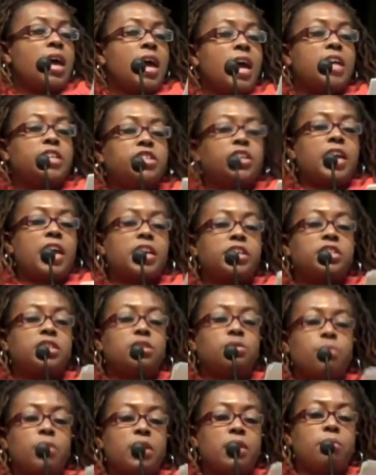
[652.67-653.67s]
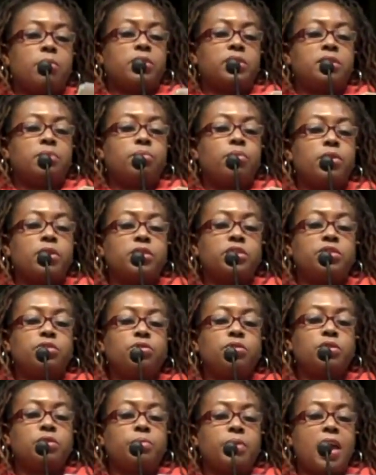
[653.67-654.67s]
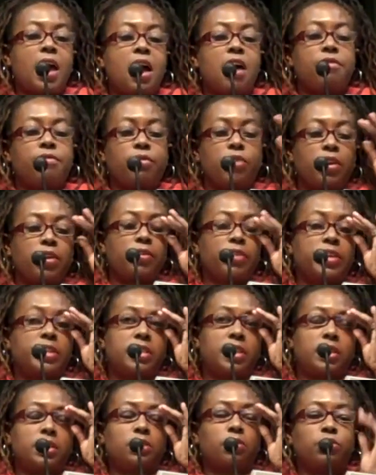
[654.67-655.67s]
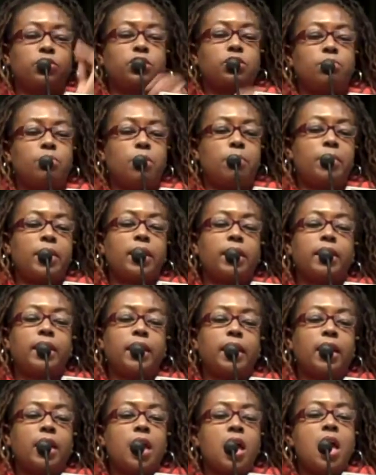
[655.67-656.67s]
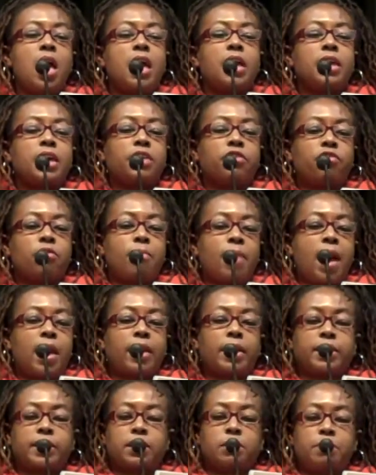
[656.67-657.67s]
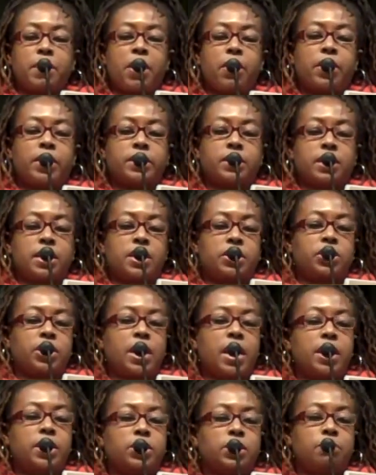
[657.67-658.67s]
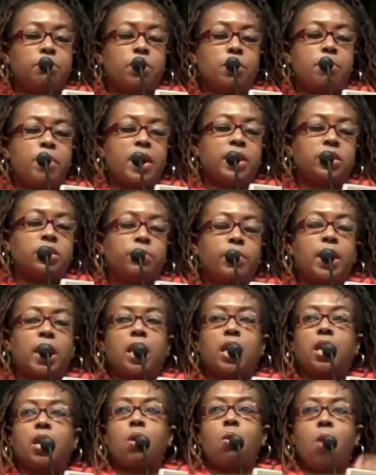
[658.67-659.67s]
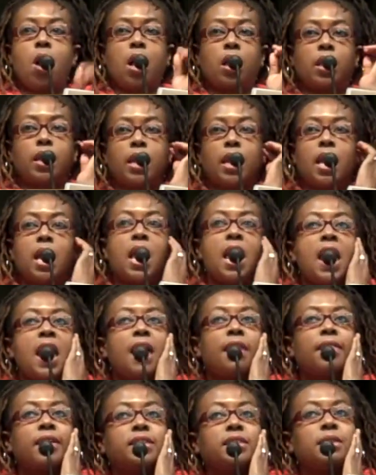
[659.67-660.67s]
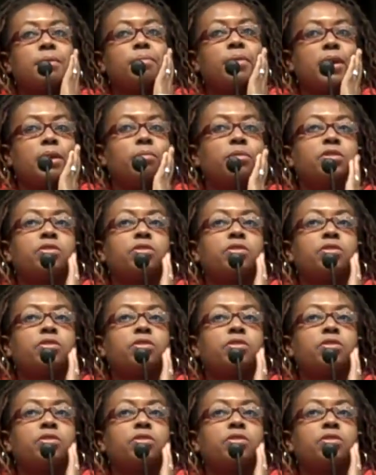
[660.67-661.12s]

Education is one of the most important tools we have for increasing social mobility, yet dramatic disparities in education perpetuate inequality. And that's something I'm